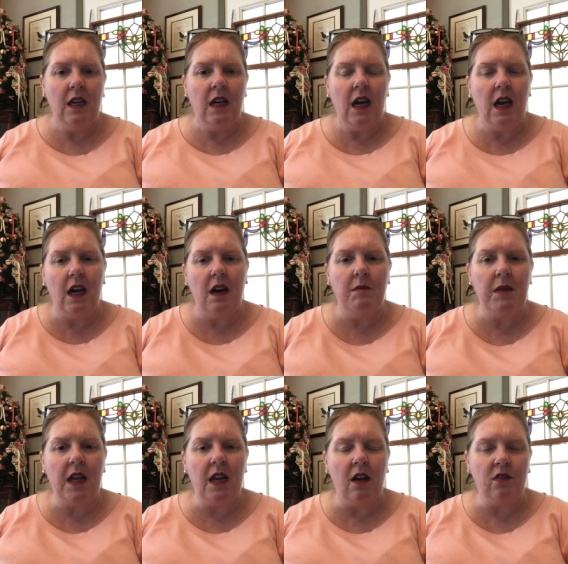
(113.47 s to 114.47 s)

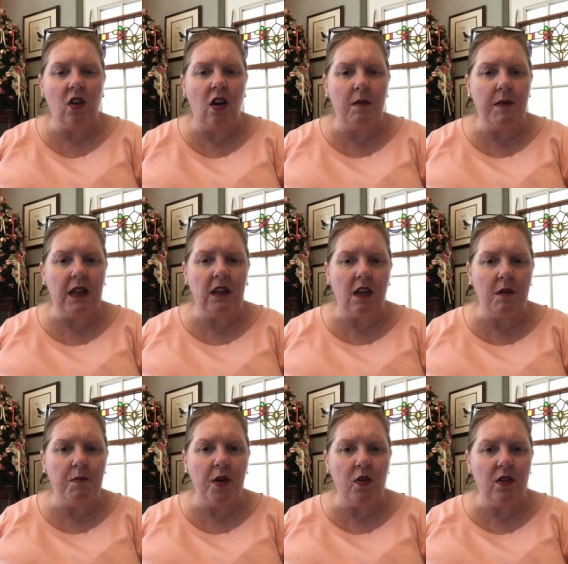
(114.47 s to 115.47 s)
And I'll talk about the
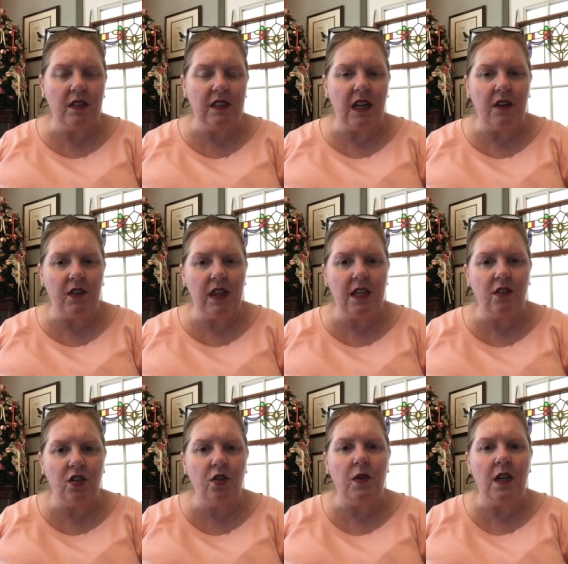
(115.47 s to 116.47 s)
components and everything
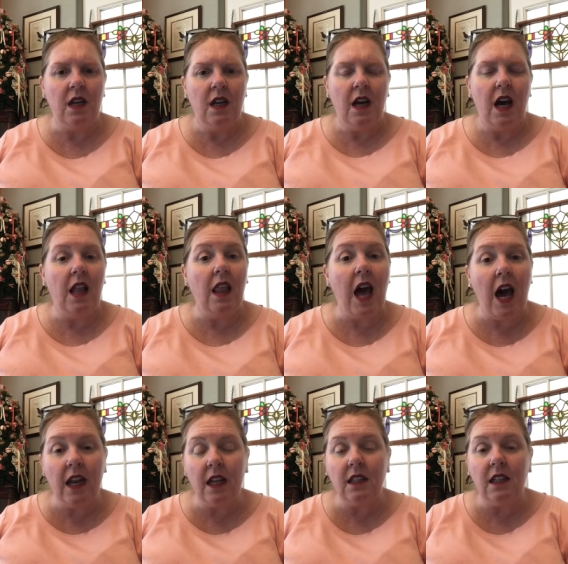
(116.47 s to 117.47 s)
to it.
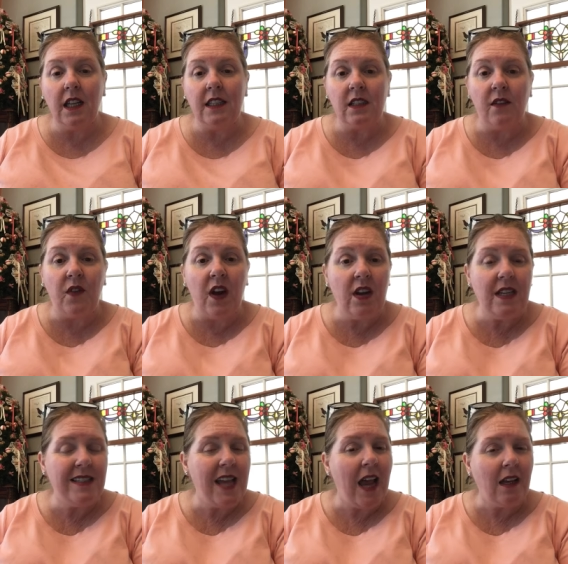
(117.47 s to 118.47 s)
It's a very
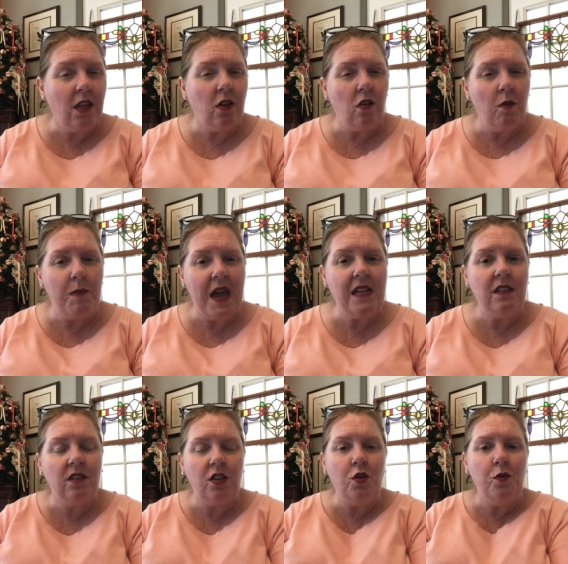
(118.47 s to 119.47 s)
technical
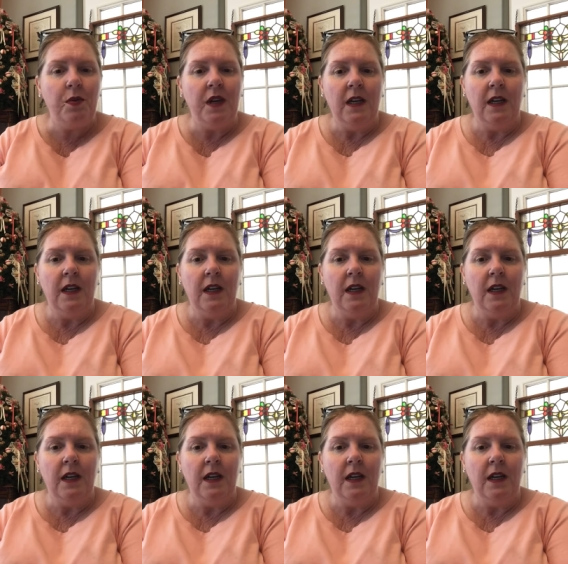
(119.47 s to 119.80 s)
based soup.